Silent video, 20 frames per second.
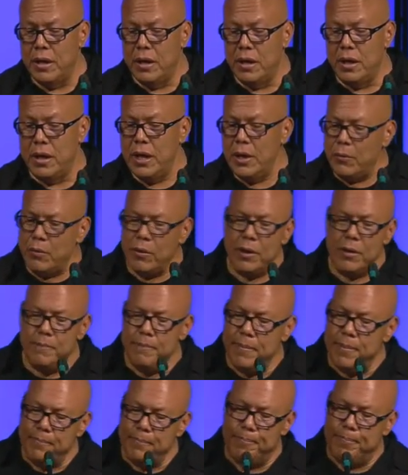It would
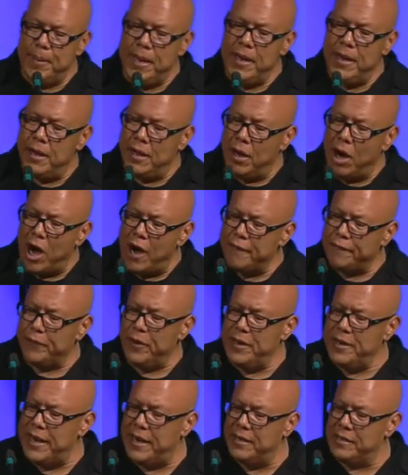be an
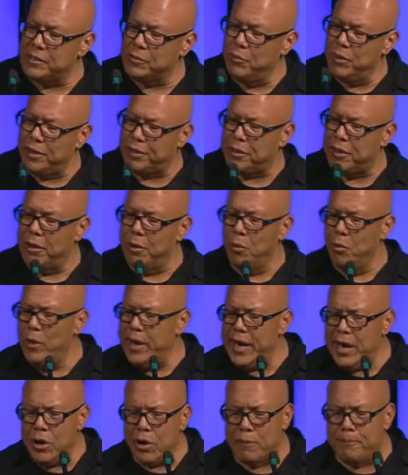offering that is with
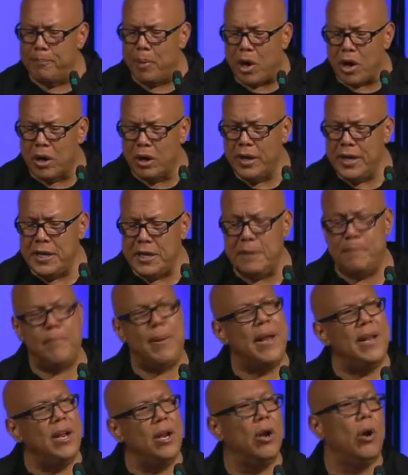wheat or barley,
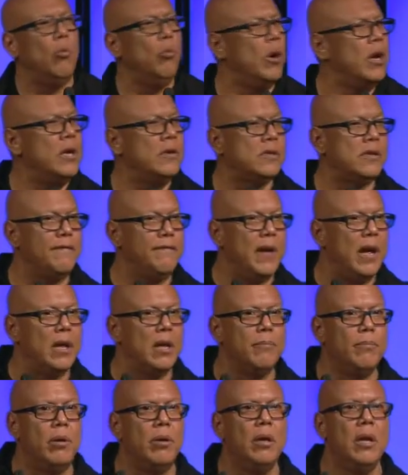depending on what is
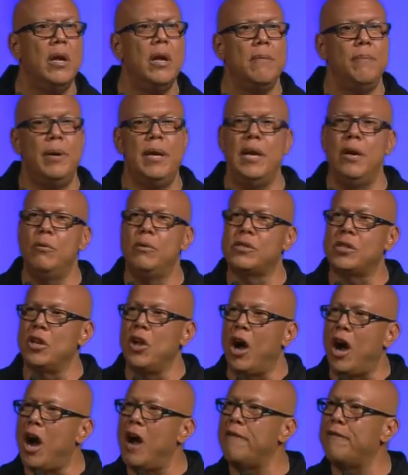available, but it was an
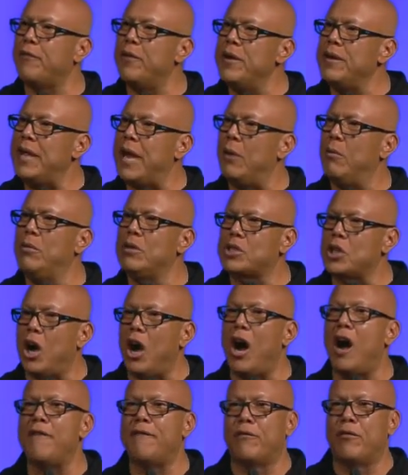offering that was
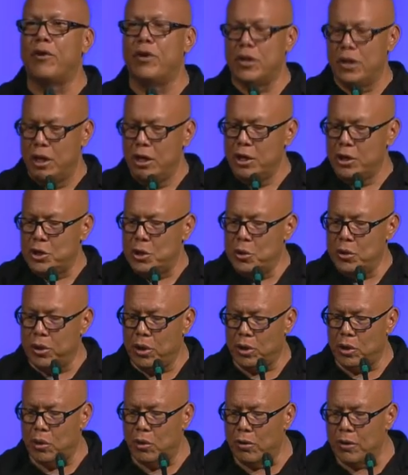offered to the
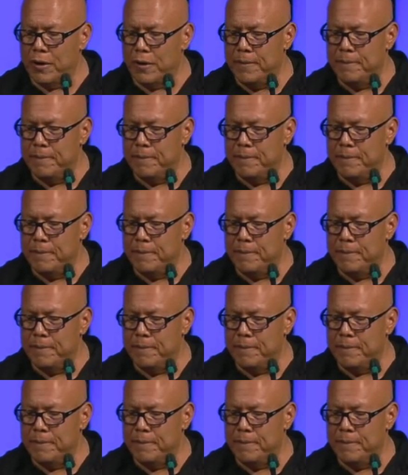Lord.